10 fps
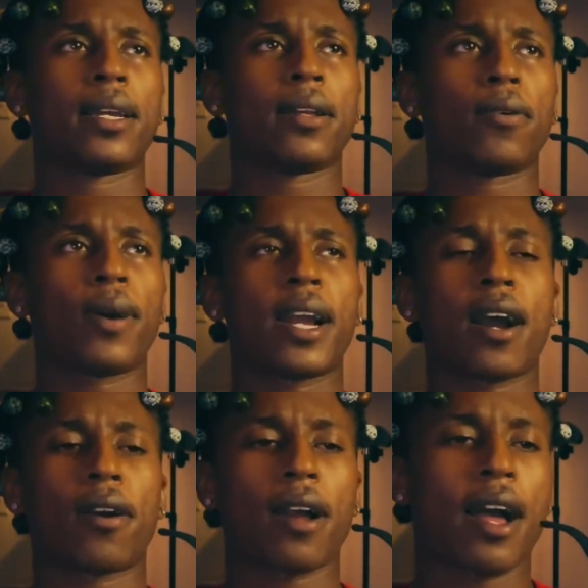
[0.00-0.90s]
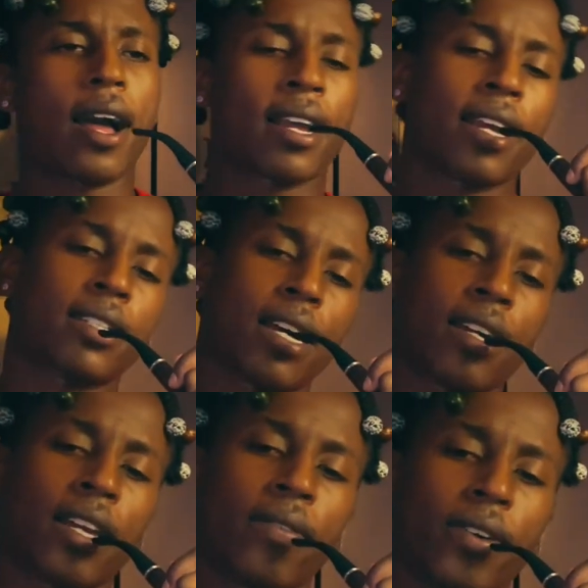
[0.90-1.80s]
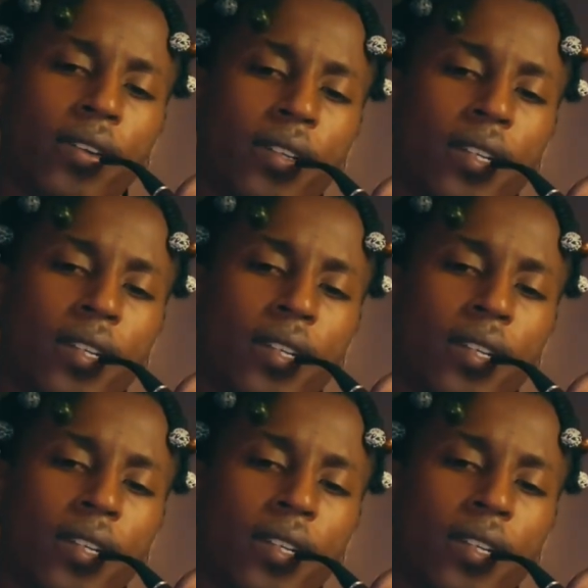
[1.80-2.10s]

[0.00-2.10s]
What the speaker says: the way I guess I give it